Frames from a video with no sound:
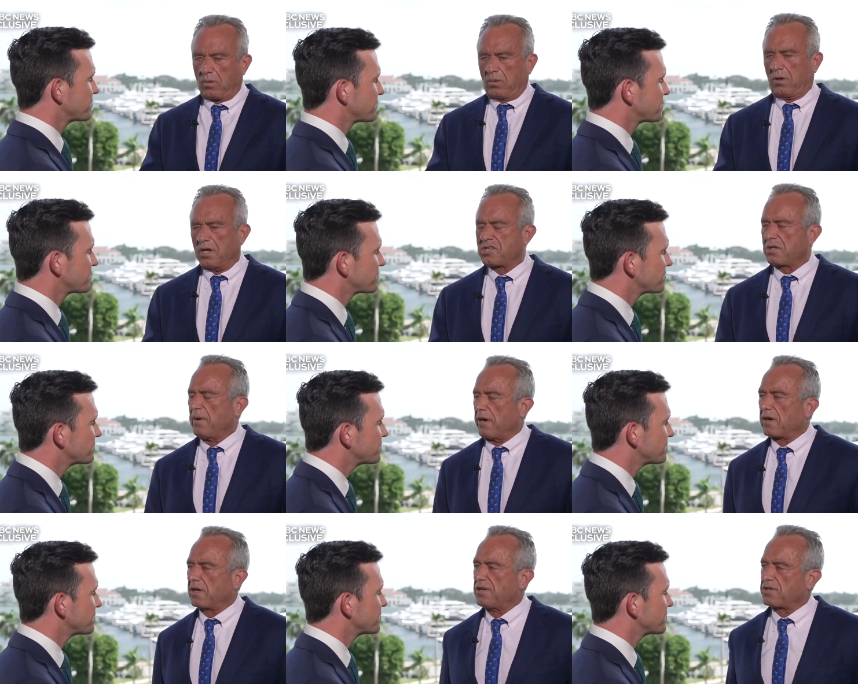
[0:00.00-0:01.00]
Speaker 1: once
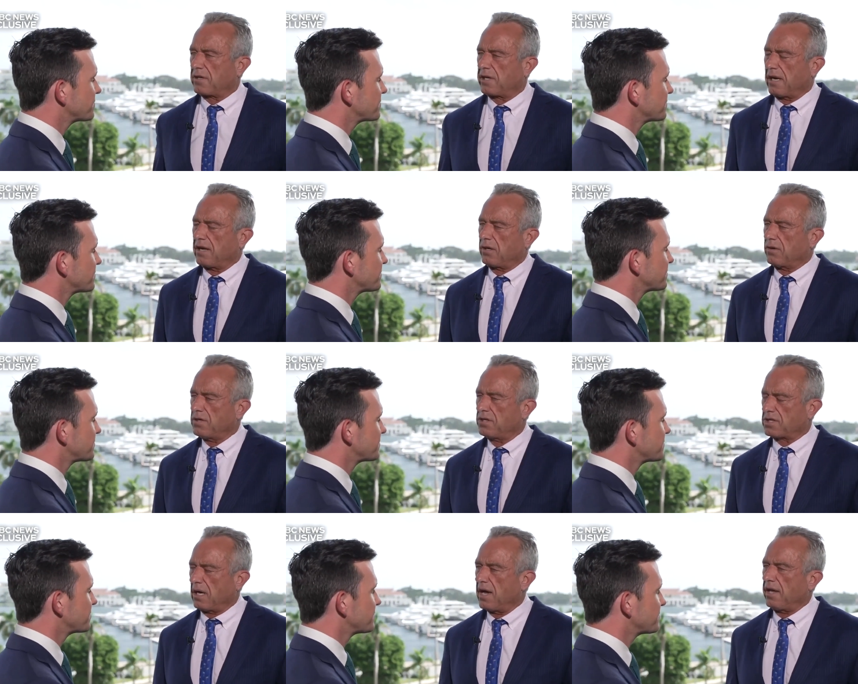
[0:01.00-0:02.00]
Americans are getting good
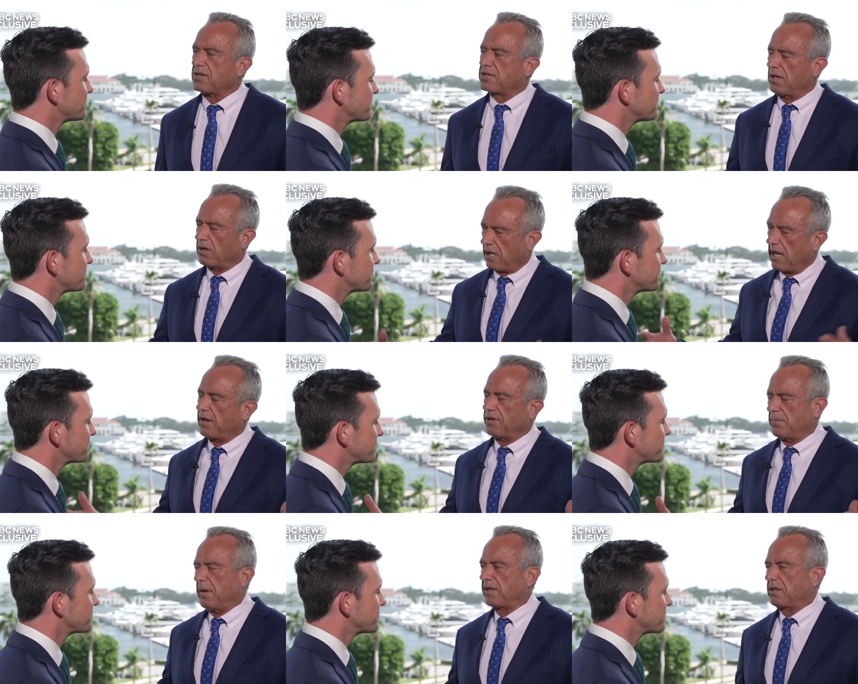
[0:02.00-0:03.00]
science and are allowed to
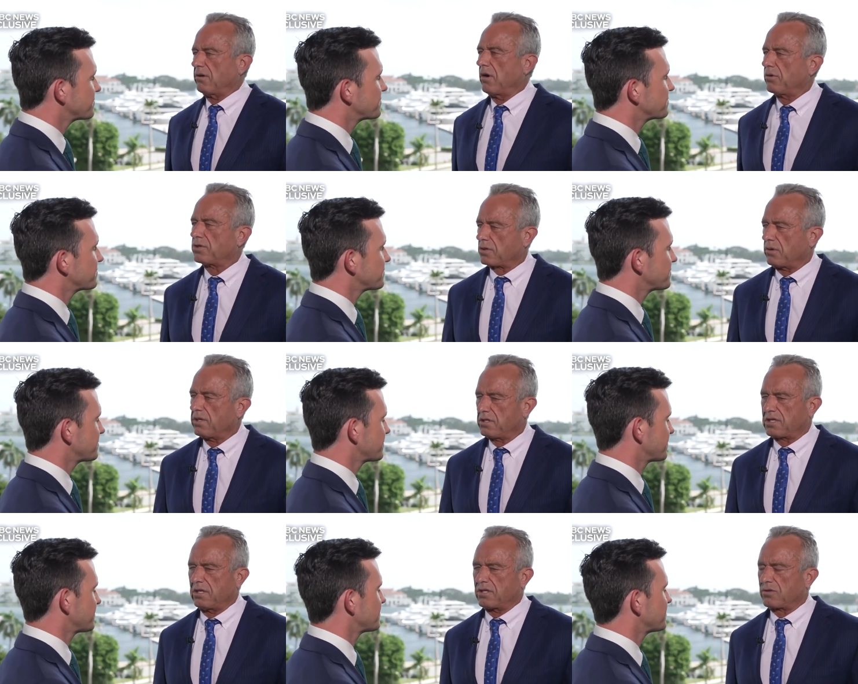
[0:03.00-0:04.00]
make their own
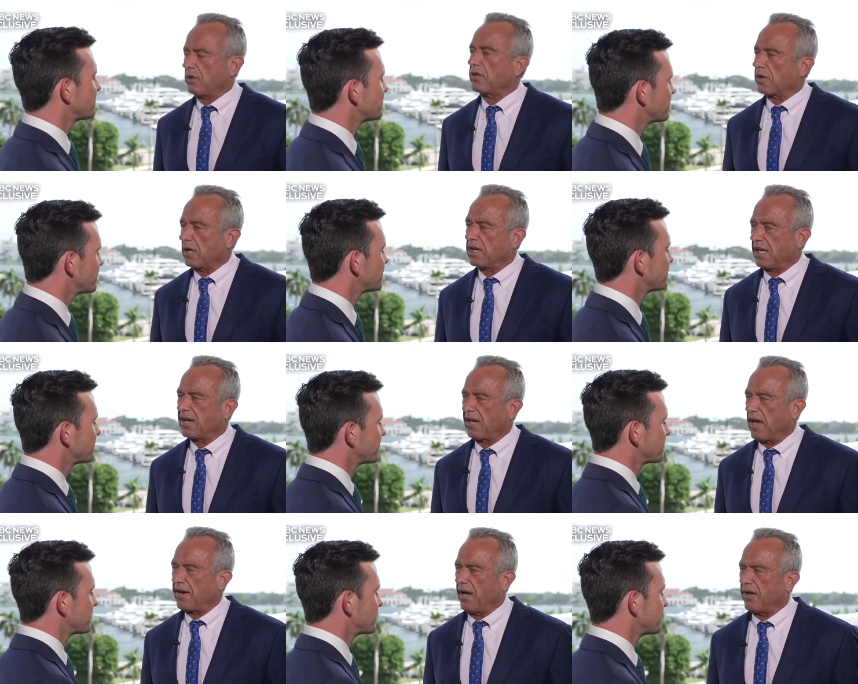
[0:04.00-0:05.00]
choices, they're going to get a
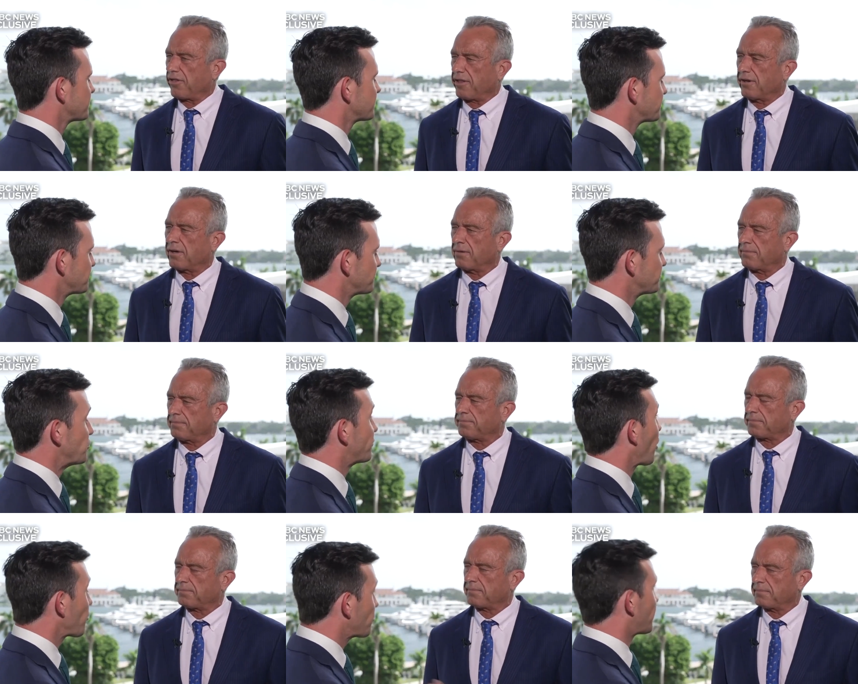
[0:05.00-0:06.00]
lot healthier.
Speaker 2: You've
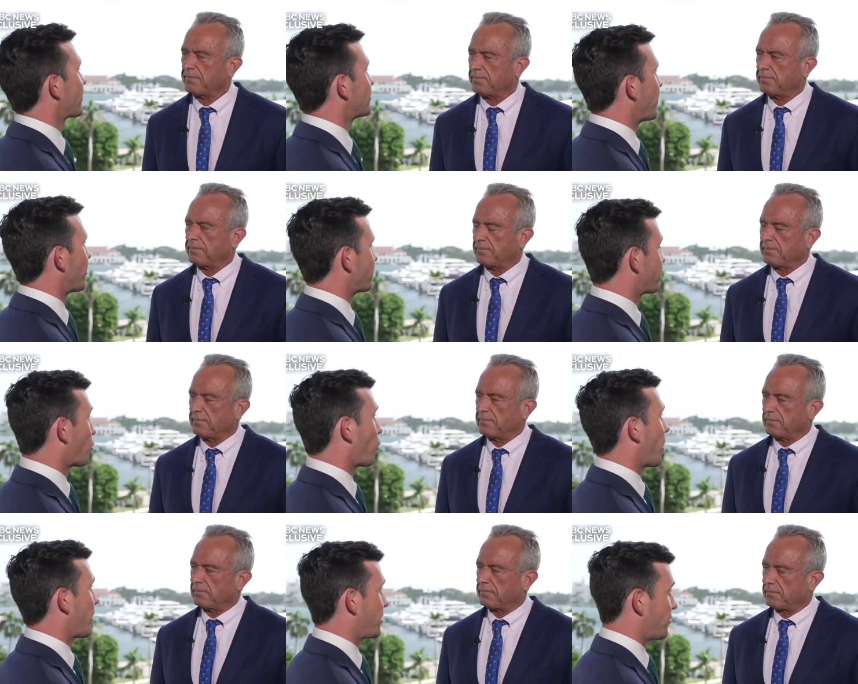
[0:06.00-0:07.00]
also talked about
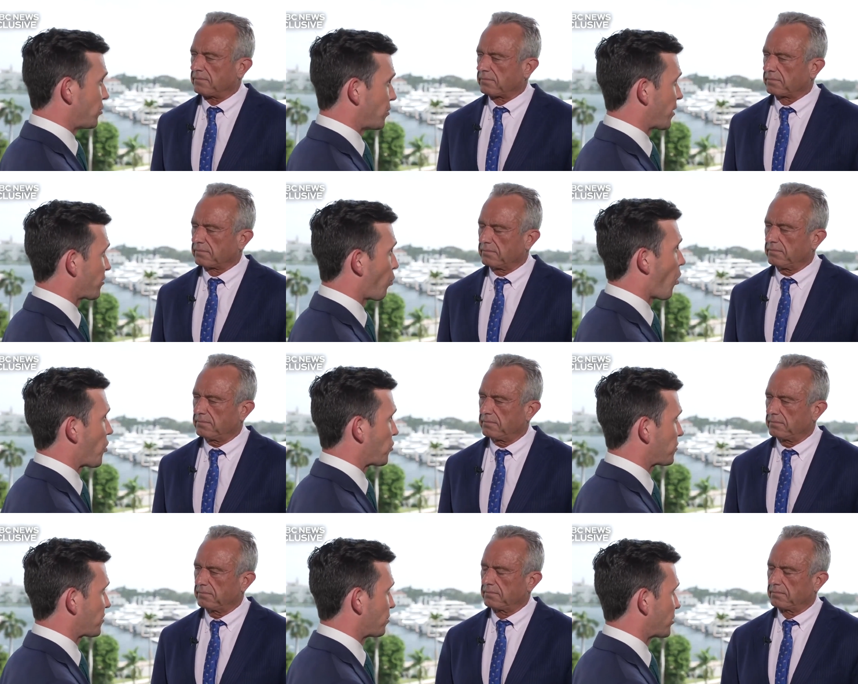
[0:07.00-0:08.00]
fluoride in the U.S. water
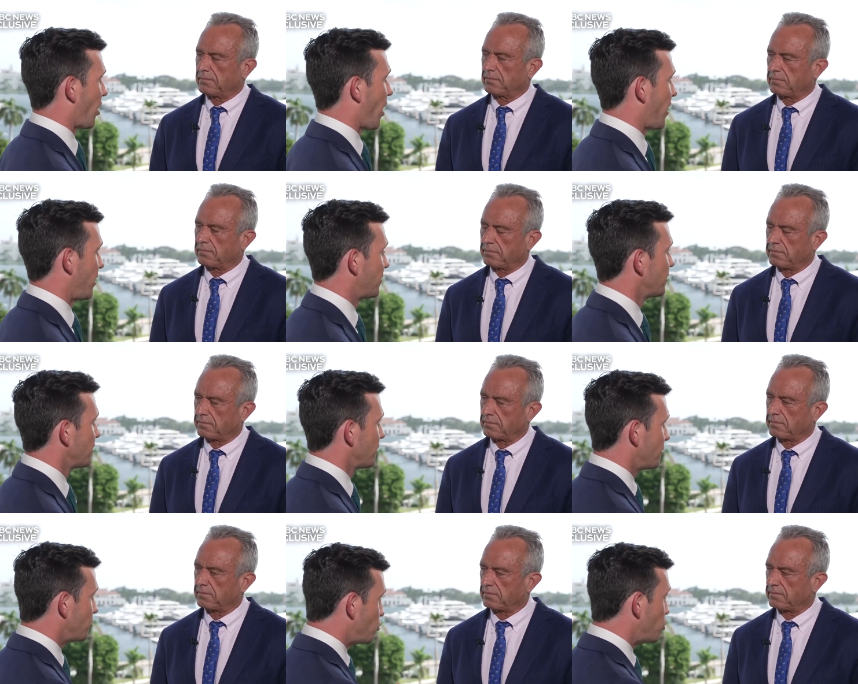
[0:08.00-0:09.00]
supply.
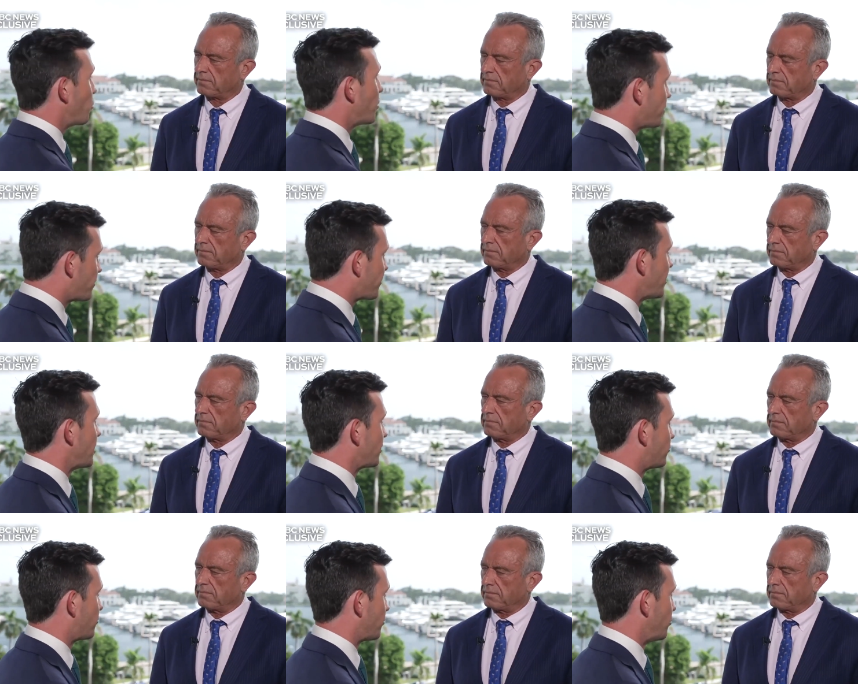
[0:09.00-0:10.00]
You would seek
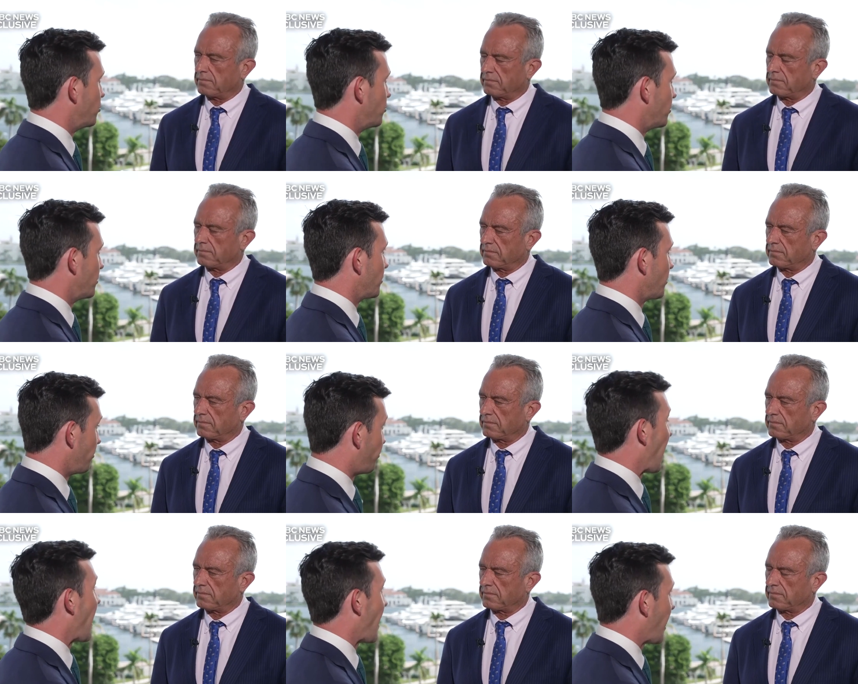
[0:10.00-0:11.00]
to
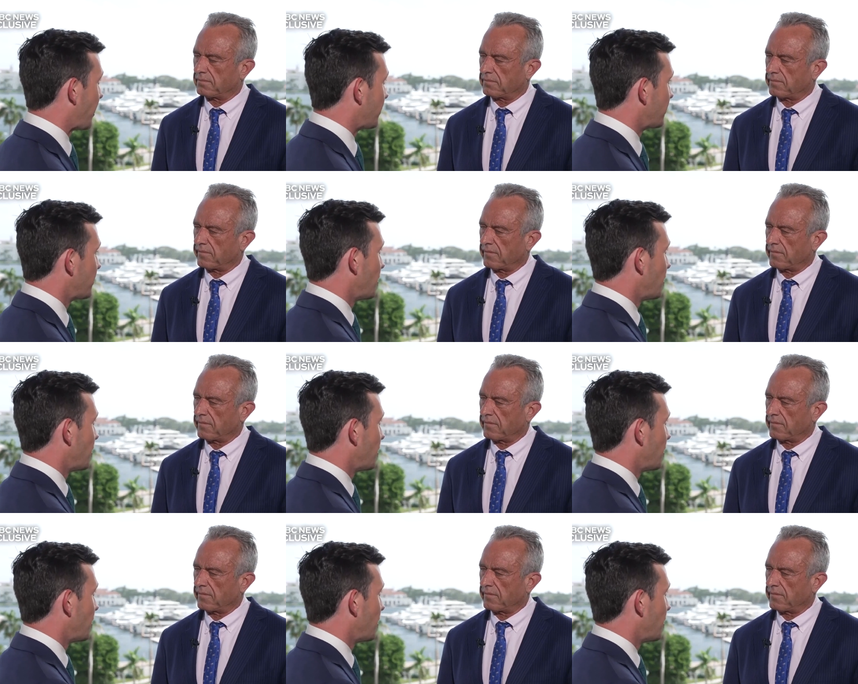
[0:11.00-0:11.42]
ban